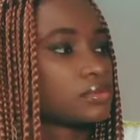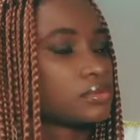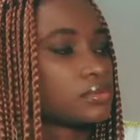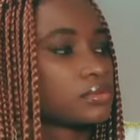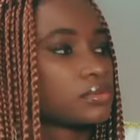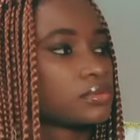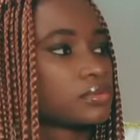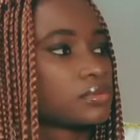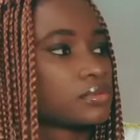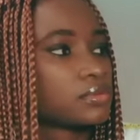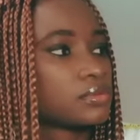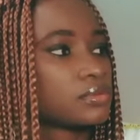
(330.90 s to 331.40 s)

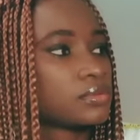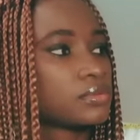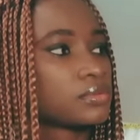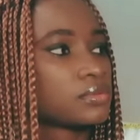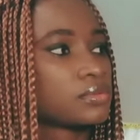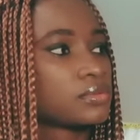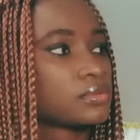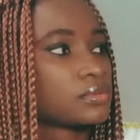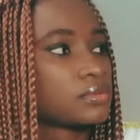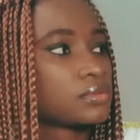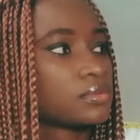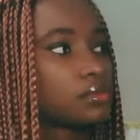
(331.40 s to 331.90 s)

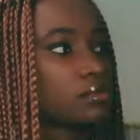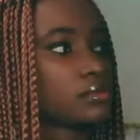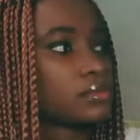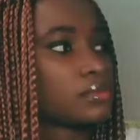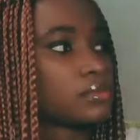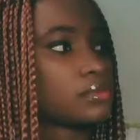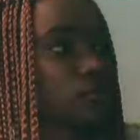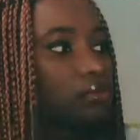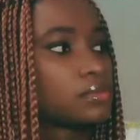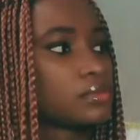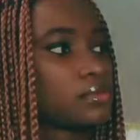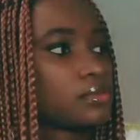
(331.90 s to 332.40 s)

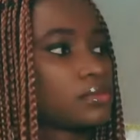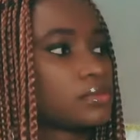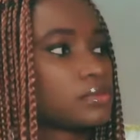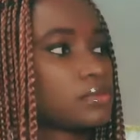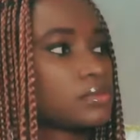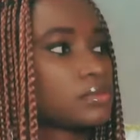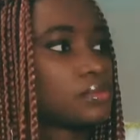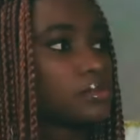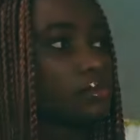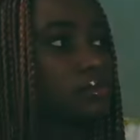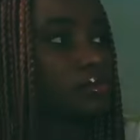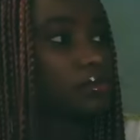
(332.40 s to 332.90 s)

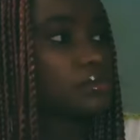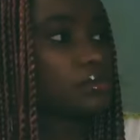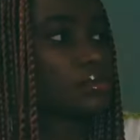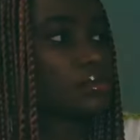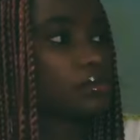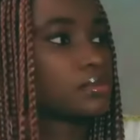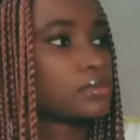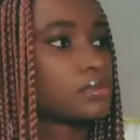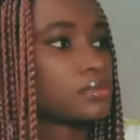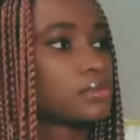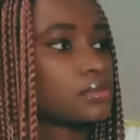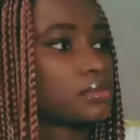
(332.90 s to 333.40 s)

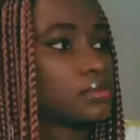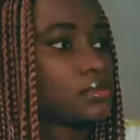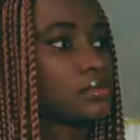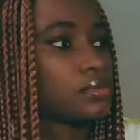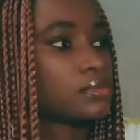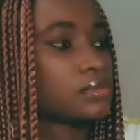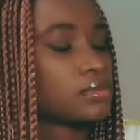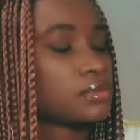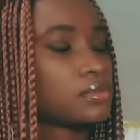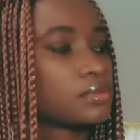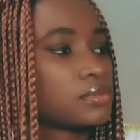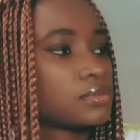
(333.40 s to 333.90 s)

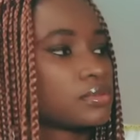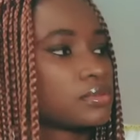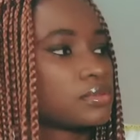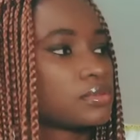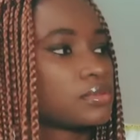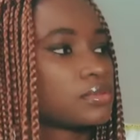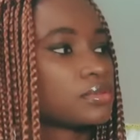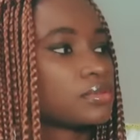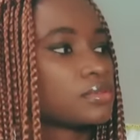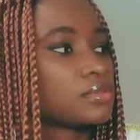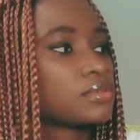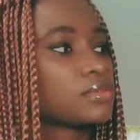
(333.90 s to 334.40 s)

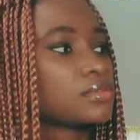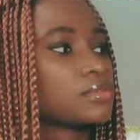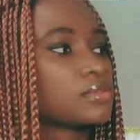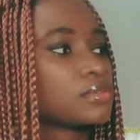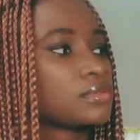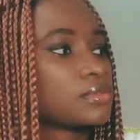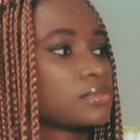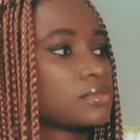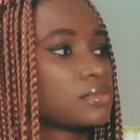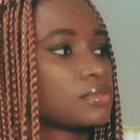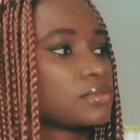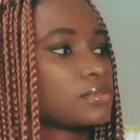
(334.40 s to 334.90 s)

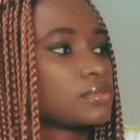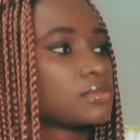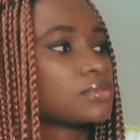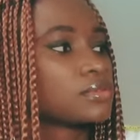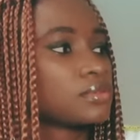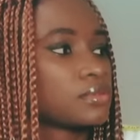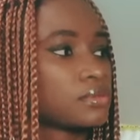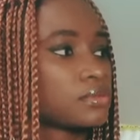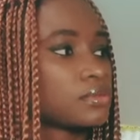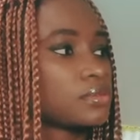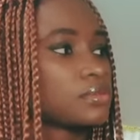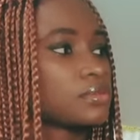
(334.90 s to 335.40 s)

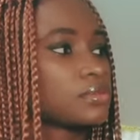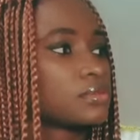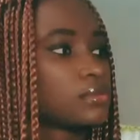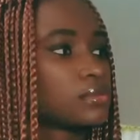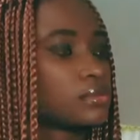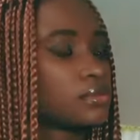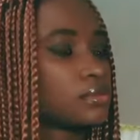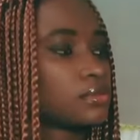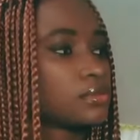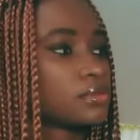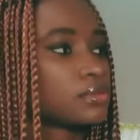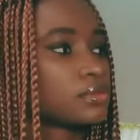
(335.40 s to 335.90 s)

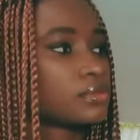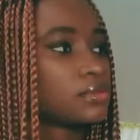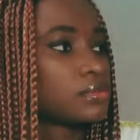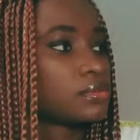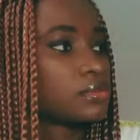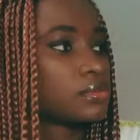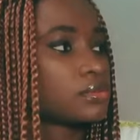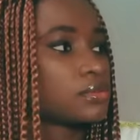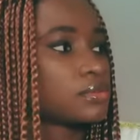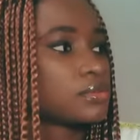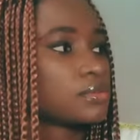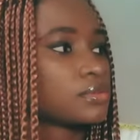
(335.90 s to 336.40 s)

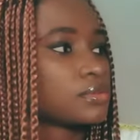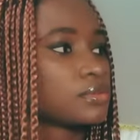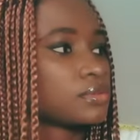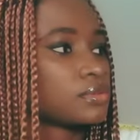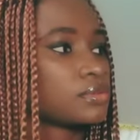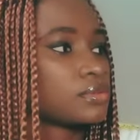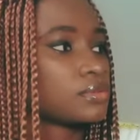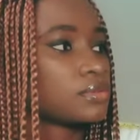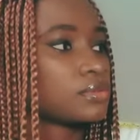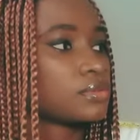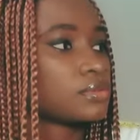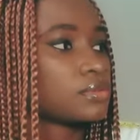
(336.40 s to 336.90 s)

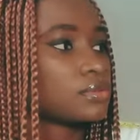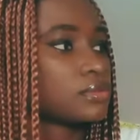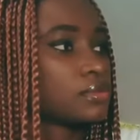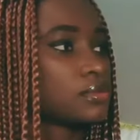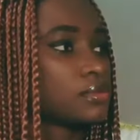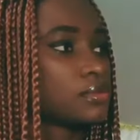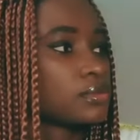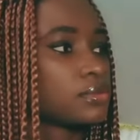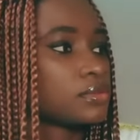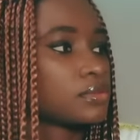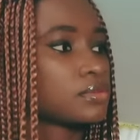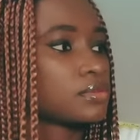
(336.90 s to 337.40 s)

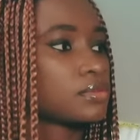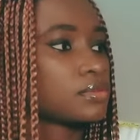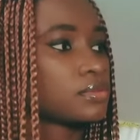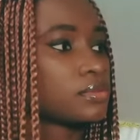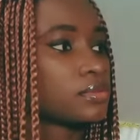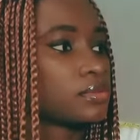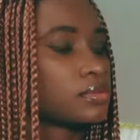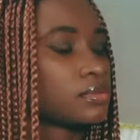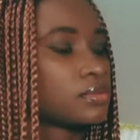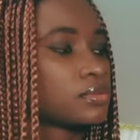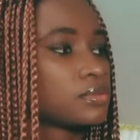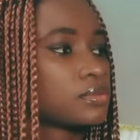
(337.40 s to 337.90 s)

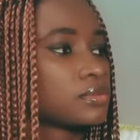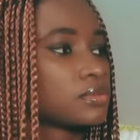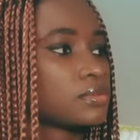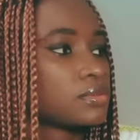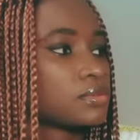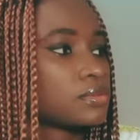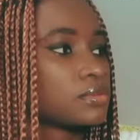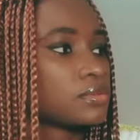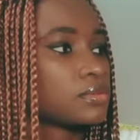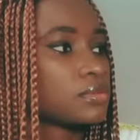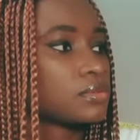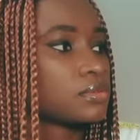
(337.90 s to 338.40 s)

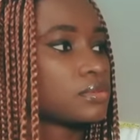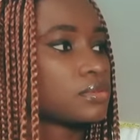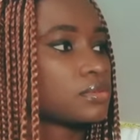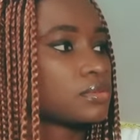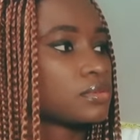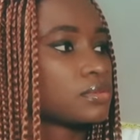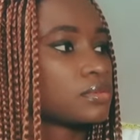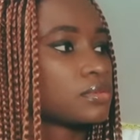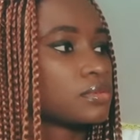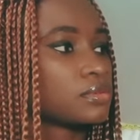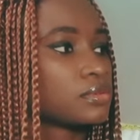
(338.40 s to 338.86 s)
(not speaking)